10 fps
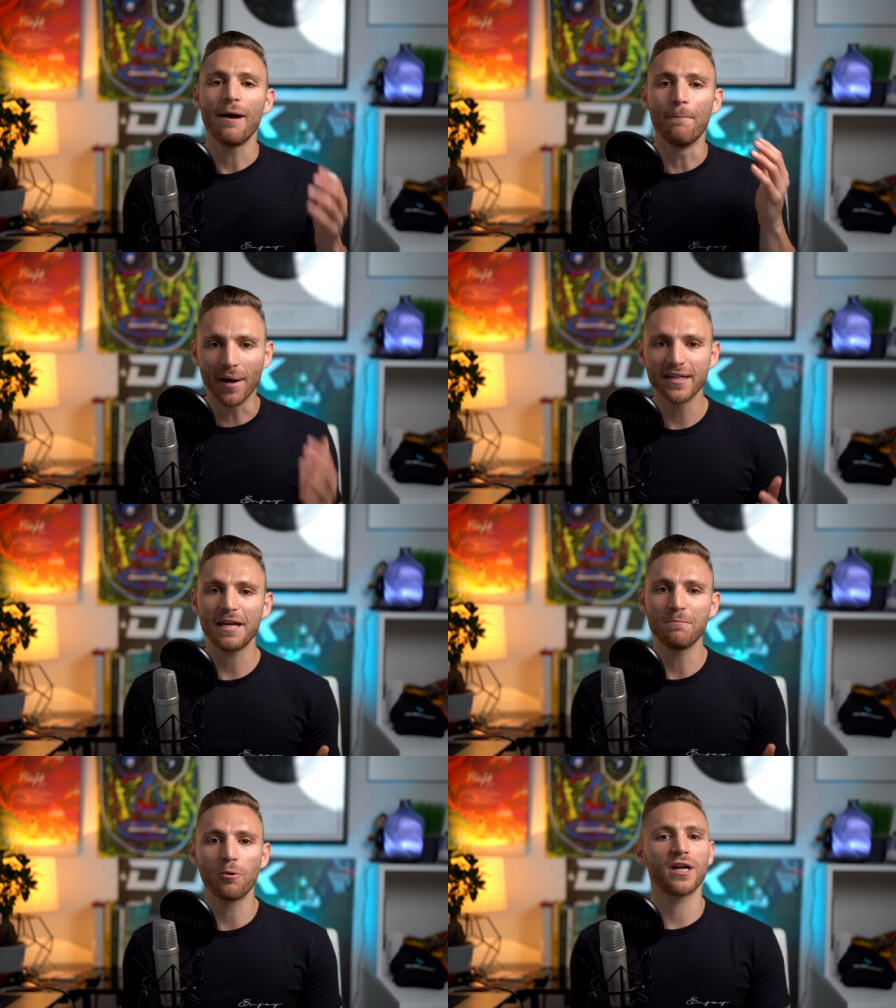
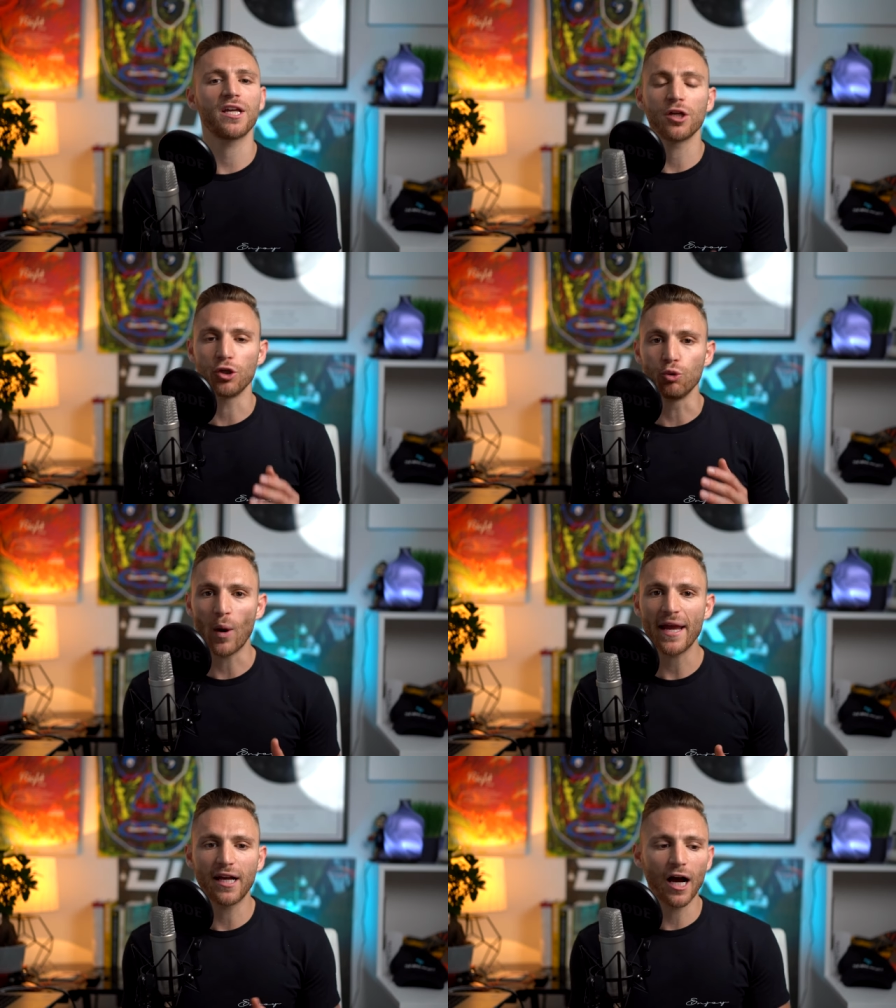Monday morning, you
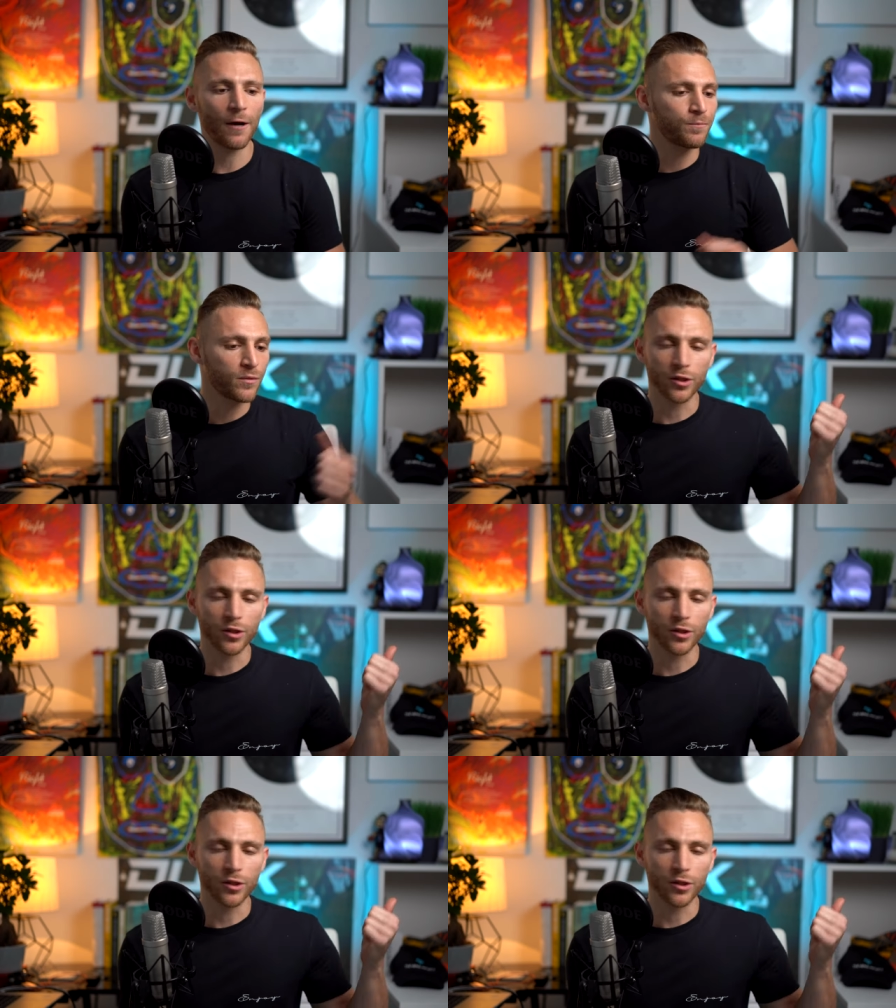wake up,